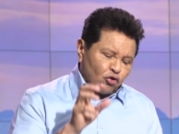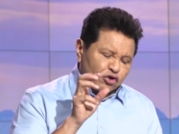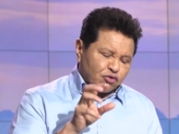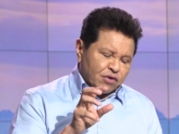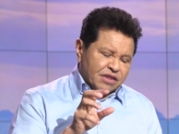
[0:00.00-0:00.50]

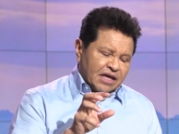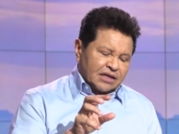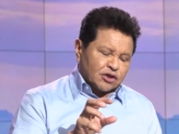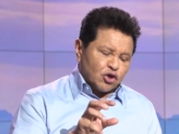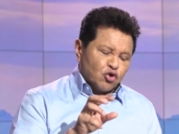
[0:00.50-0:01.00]
Those three
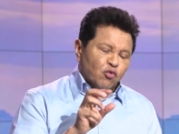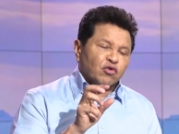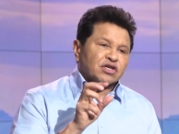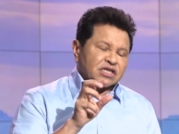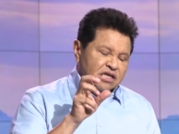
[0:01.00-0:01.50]
things you
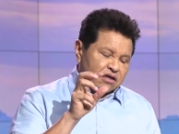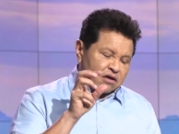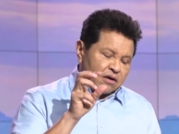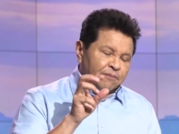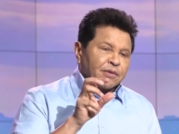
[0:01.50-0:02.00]
will see
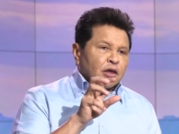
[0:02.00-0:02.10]
the